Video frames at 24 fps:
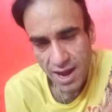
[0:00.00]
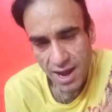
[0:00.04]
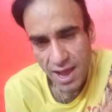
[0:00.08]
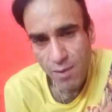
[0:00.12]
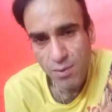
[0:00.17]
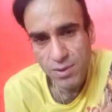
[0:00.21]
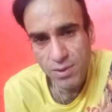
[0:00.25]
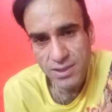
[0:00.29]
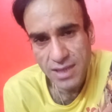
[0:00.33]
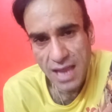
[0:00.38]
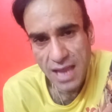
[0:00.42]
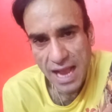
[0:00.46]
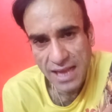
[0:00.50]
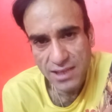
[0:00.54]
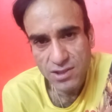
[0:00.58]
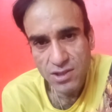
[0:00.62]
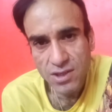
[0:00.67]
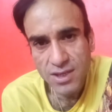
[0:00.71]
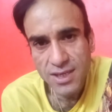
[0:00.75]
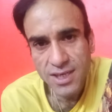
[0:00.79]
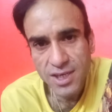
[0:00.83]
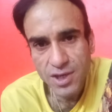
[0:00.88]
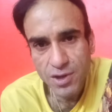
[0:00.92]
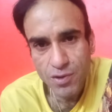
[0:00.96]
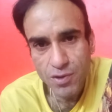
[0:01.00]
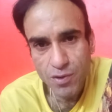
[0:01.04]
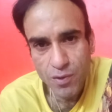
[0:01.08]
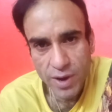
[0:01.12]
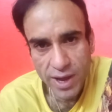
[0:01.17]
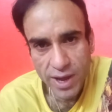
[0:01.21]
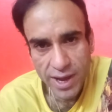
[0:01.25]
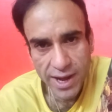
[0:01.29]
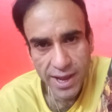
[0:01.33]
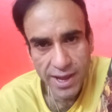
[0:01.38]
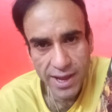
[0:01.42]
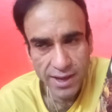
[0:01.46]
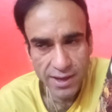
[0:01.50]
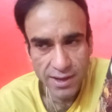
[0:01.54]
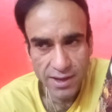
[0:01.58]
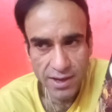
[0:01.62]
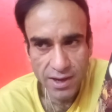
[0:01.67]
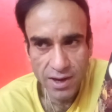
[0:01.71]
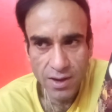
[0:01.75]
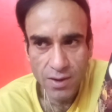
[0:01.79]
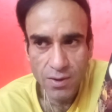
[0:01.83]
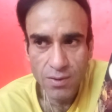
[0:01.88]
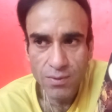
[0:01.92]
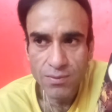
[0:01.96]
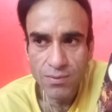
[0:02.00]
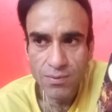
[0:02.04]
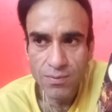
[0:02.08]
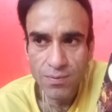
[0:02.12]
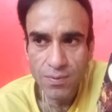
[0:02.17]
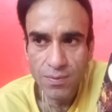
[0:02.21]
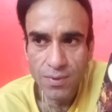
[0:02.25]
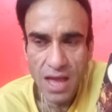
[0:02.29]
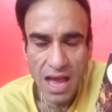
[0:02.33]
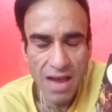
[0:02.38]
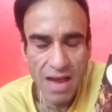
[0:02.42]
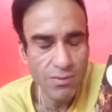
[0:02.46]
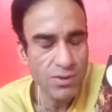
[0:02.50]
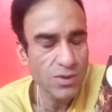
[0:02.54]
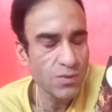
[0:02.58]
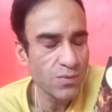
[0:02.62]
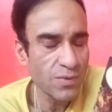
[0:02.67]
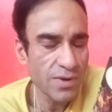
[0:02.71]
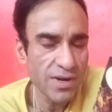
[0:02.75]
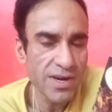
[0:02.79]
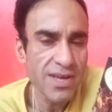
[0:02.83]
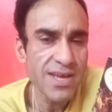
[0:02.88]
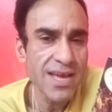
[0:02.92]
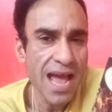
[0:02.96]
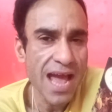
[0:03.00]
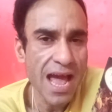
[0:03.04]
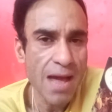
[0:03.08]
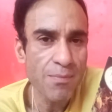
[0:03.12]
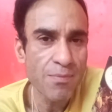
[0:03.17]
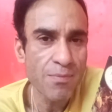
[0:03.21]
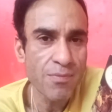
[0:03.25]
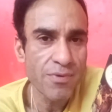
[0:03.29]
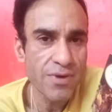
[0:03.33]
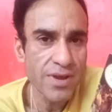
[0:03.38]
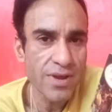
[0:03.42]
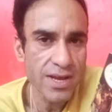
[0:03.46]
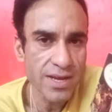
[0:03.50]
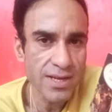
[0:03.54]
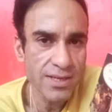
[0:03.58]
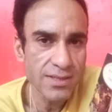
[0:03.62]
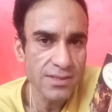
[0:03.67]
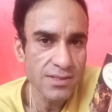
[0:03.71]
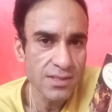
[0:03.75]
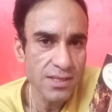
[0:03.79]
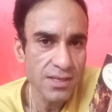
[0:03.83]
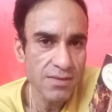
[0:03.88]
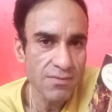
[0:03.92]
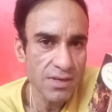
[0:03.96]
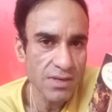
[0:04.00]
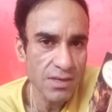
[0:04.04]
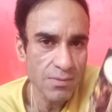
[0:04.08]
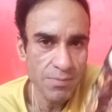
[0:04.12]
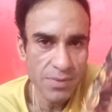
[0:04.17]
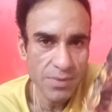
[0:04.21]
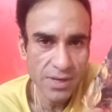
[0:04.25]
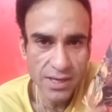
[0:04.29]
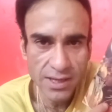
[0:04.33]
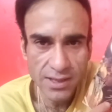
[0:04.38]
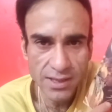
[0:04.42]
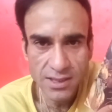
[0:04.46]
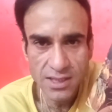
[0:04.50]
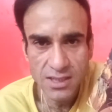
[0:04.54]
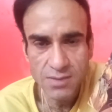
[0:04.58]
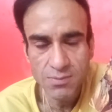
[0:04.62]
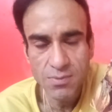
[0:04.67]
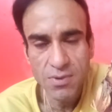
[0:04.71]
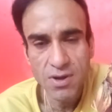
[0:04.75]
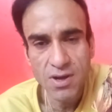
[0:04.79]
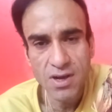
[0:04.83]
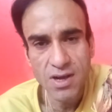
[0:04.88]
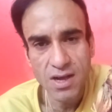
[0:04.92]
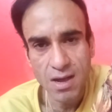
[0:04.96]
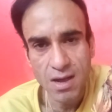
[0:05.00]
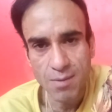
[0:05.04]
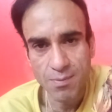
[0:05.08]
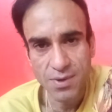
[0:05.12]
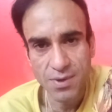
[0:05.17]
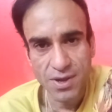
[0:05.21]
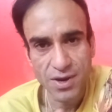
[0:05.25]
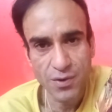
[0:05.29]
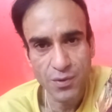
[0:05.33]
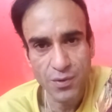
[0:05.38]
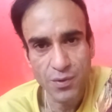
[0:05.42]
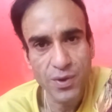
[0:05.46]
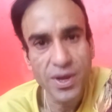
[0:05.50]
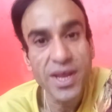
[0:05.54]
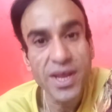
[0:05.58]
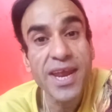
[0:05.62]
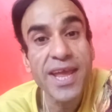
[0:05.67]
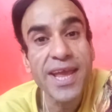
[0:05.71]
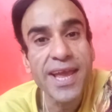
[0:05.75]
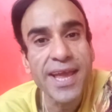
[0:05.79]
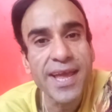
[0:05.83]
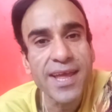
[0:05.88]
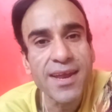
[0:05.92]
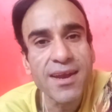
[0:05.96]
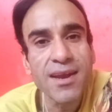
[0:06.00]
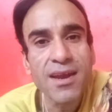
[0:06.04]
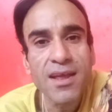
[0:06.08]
was actually dreading, you know, I was very apprehensive in picking this book up and reading it.